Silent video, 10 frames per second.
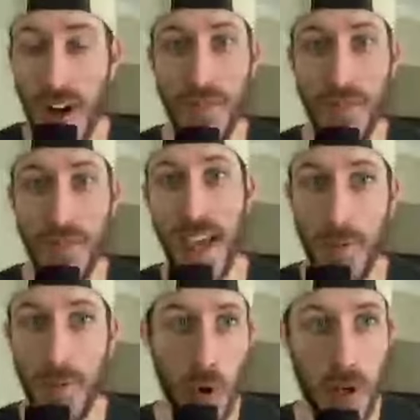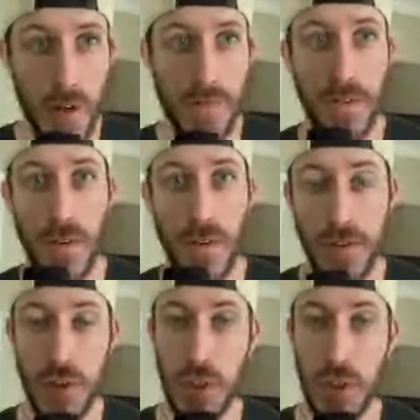having a
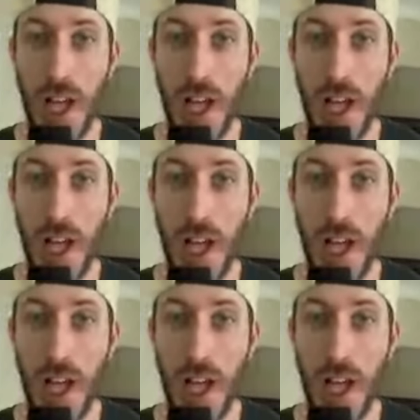wonderful July